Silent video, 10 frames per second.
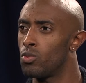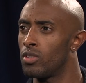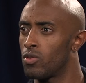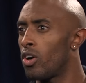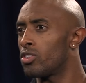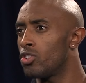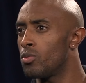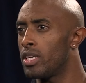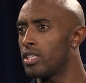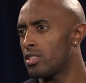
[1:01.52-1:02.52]
would have got to
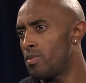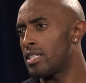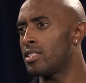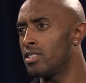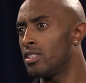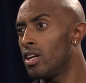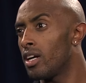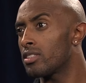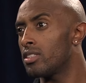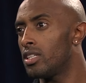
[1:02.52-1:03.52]
me, especially as a
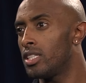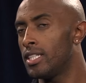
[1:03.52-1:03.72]
youngster.